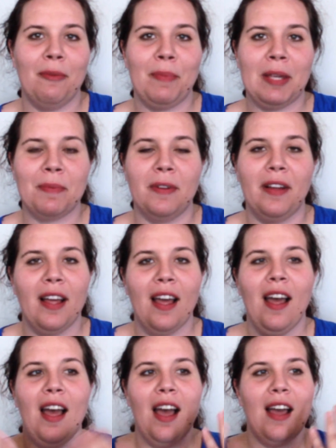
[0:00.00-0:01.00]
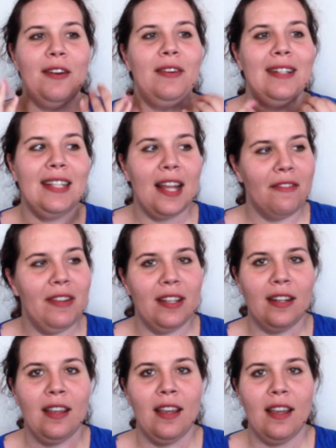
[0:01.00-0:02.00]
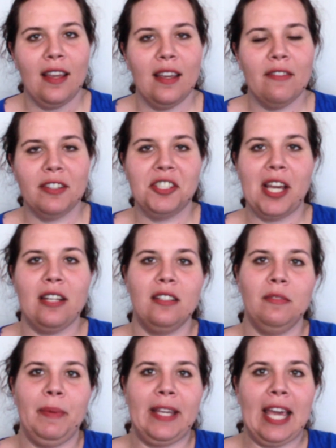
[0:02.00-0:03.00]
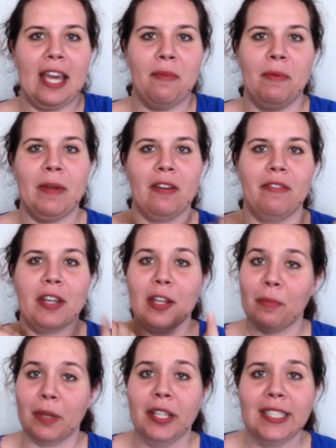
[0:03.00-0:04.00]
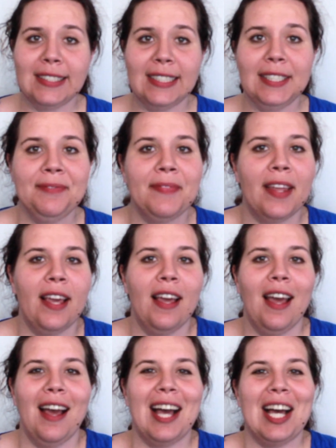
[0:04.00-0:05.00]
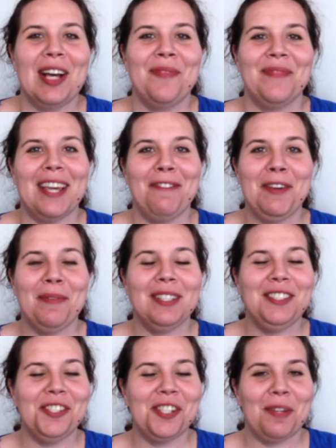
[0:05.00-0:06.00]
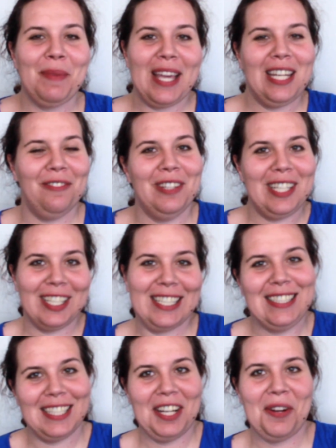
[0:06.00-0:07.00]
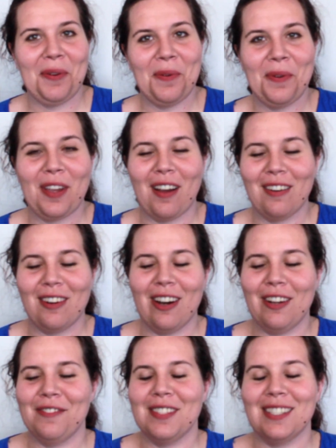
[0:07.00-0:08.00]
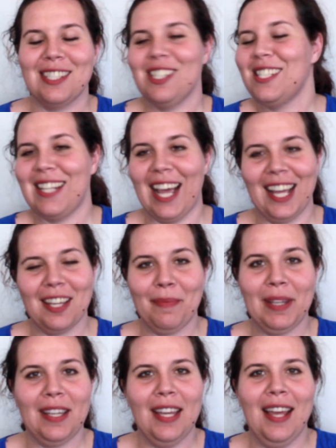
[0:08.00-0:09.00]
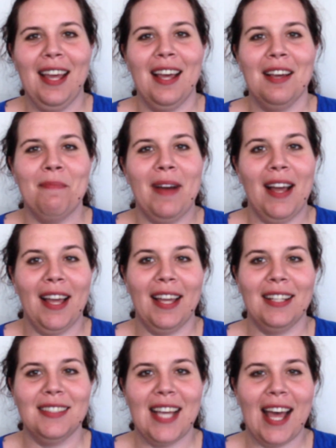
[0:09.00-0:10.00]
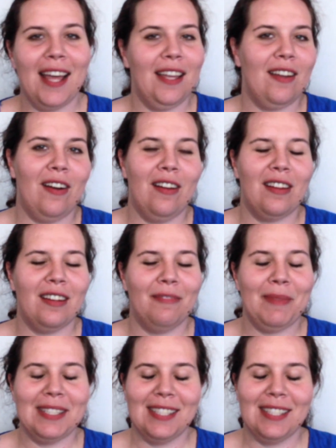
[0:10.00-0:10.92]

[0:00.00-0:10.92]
people. I'd love it if the channel became a bit of a community. If you want to show me any knitting or yarn crafts, just tag me. My tag on